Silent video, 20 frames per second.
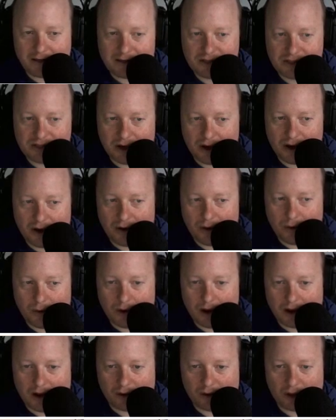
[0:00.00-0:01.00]

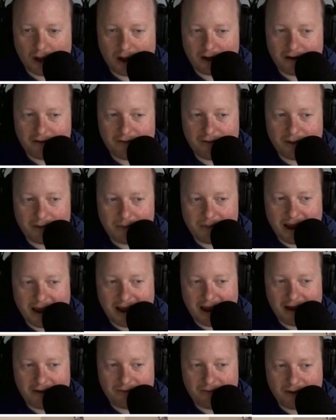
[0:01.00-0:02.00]
So a lot of them
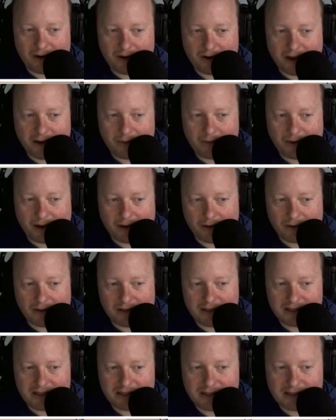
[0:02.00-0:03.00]
have, here we go.
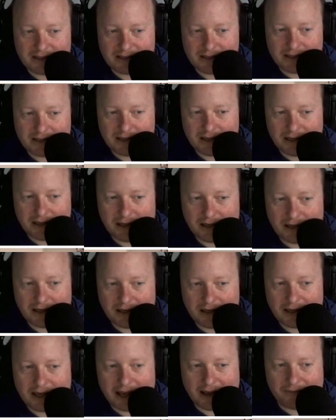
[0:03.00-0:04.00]
This is
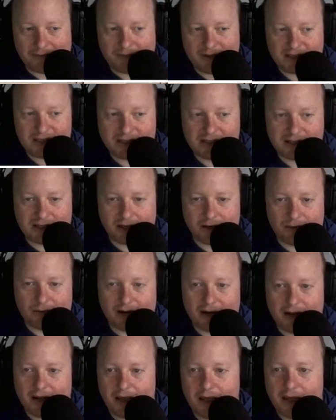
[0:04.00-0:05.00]
a good
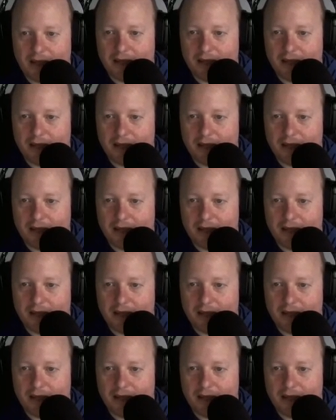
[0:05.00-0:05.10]
one.